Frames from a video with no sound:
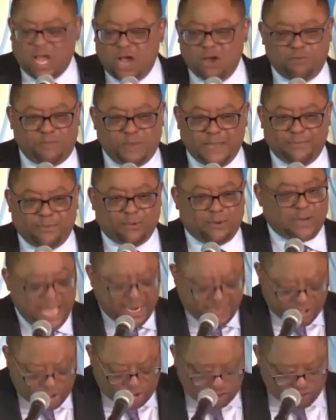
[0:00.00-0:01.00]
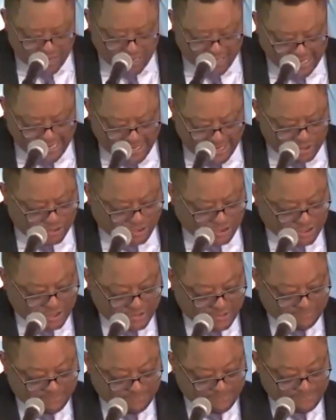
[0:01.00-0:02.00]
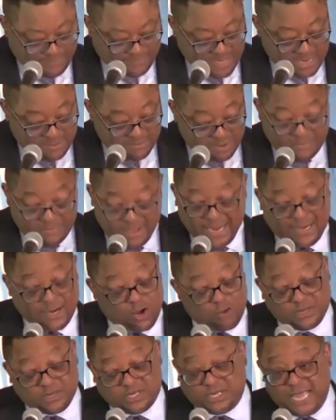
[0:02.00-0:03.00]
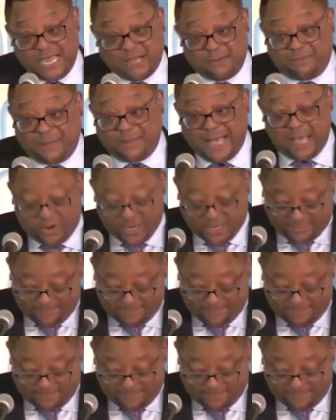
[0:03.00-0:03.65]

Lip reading: people, a lot of great energy, but make no mistake about it,